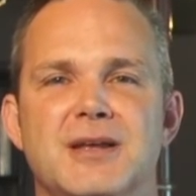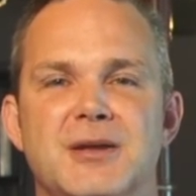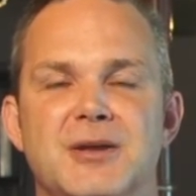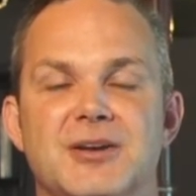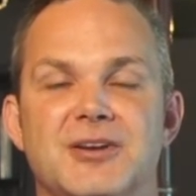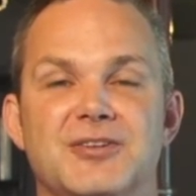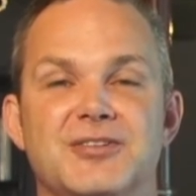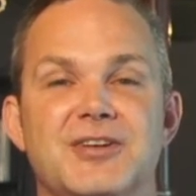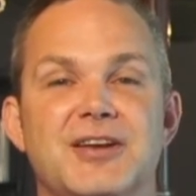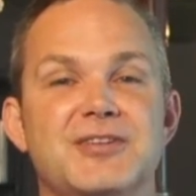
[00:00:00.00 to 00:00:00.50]

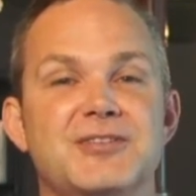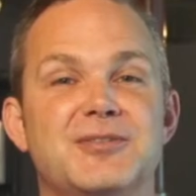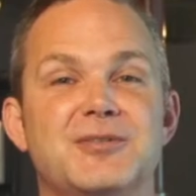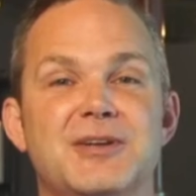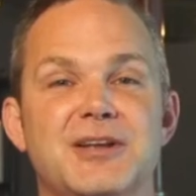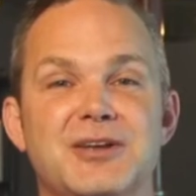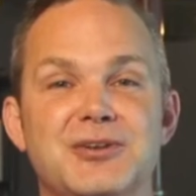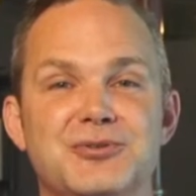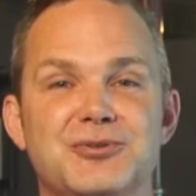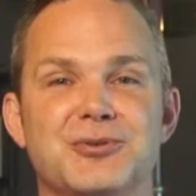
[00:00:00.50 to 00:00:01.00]
Because as
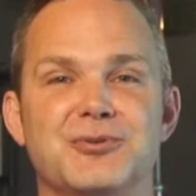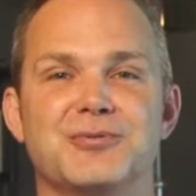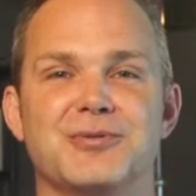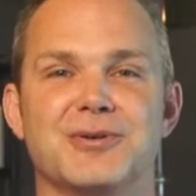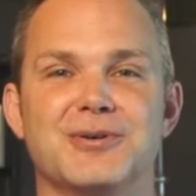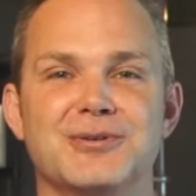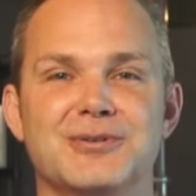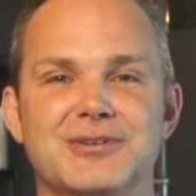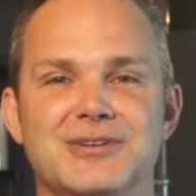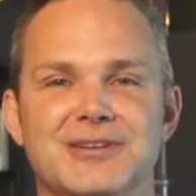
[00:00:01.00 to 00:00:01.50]
an
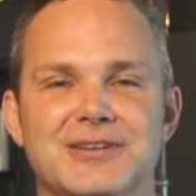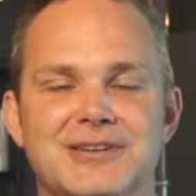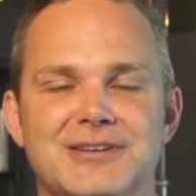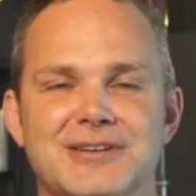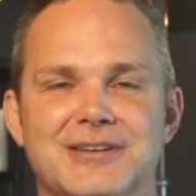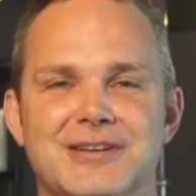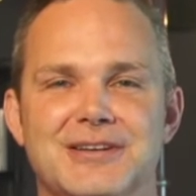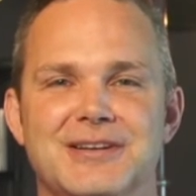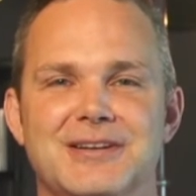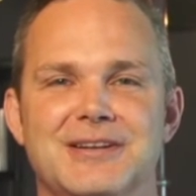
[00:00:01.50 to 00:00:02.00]
introvert,
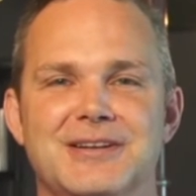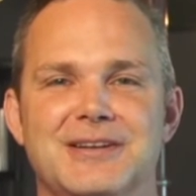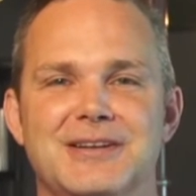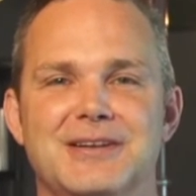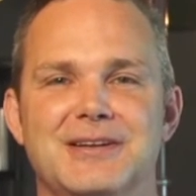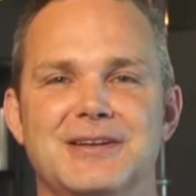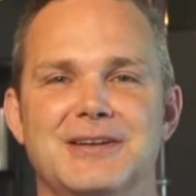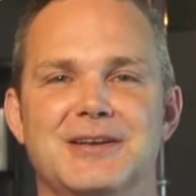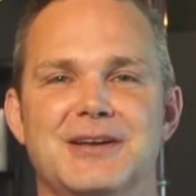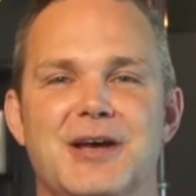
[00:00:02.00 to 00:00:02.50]

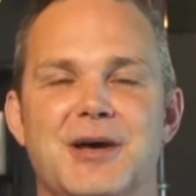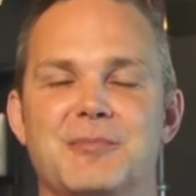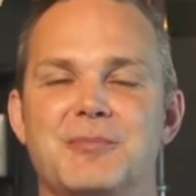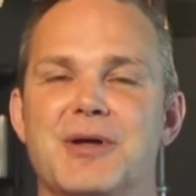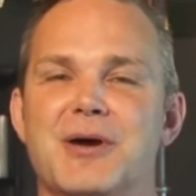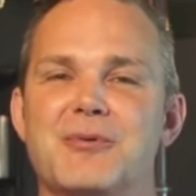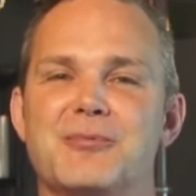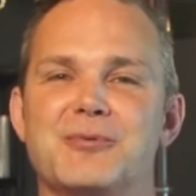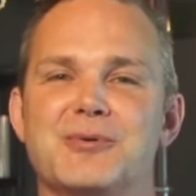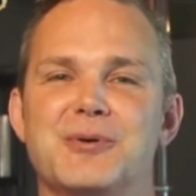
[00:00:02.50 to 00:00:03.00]
I'm
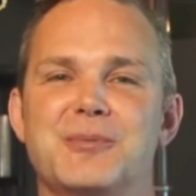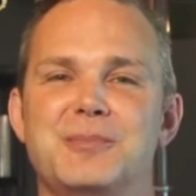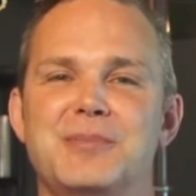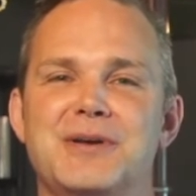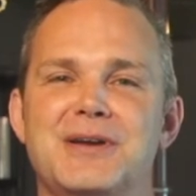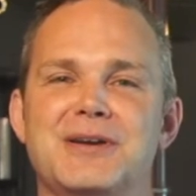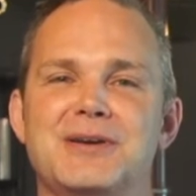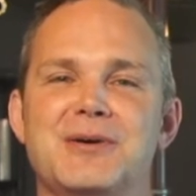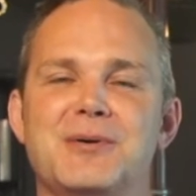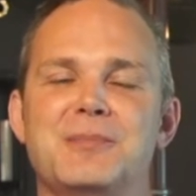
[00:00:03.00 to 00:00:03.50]
not real
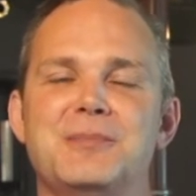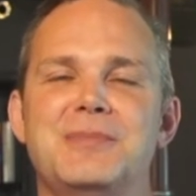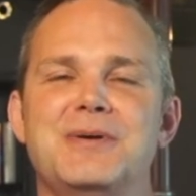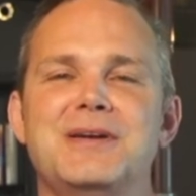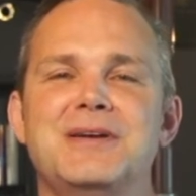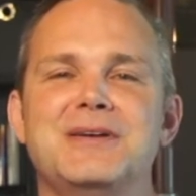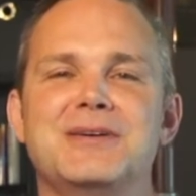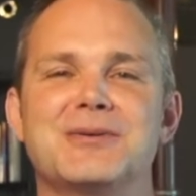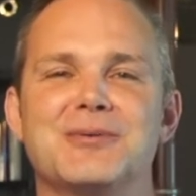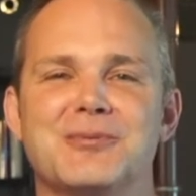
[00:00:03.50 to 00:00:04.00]
big on
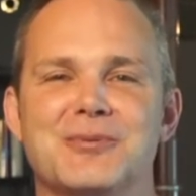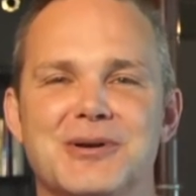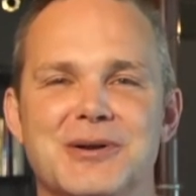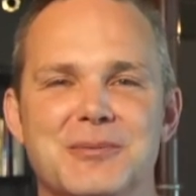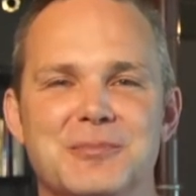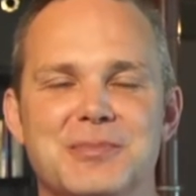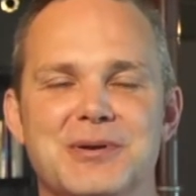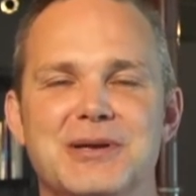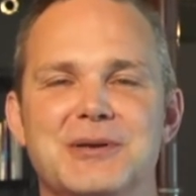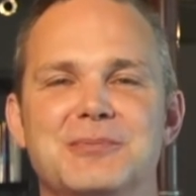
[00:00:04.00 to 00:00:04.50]
being
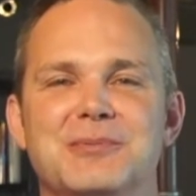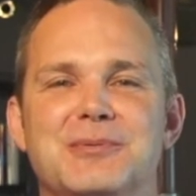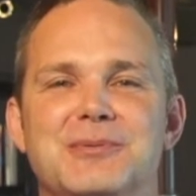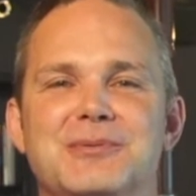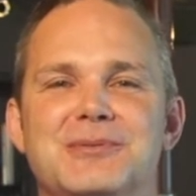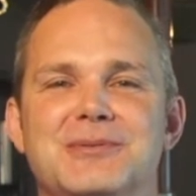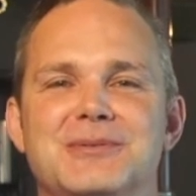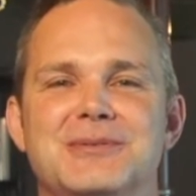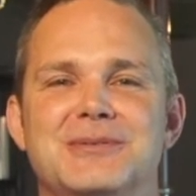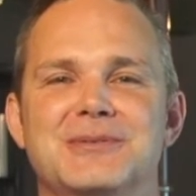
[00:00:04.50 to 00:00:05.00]
around
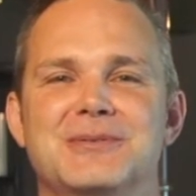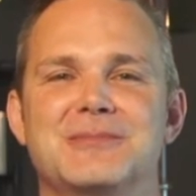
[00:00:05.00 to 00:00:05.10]
people.